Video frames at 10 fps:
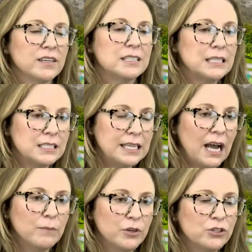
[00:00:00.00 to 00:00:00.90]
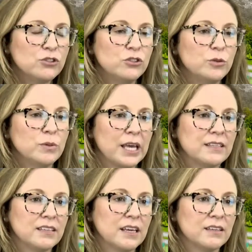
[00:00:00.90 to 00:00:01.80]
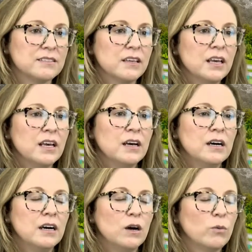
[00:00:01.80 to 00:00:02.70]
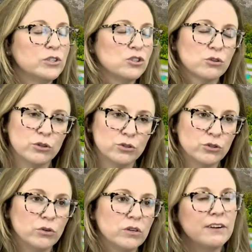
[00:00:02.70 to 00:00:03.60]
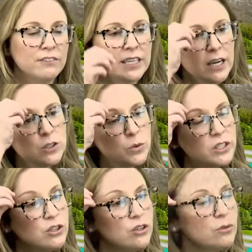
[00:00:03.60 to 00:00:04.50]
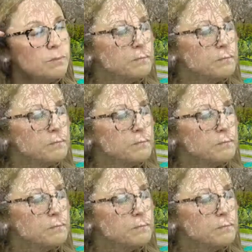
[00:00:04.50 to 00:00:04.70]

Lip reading: us establish new plantings, which is crucial. Everything else we do